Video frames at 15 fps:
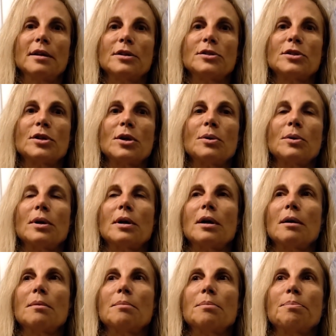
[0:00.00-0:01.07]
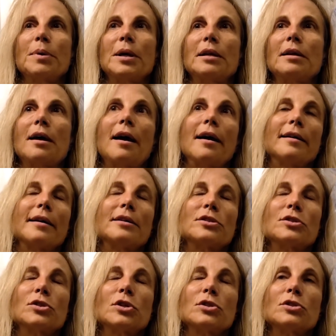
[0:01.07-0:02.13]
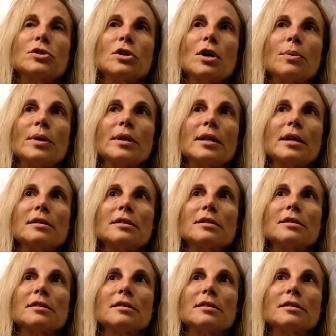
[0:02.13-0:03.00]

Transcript: So, but I guess just knowing that,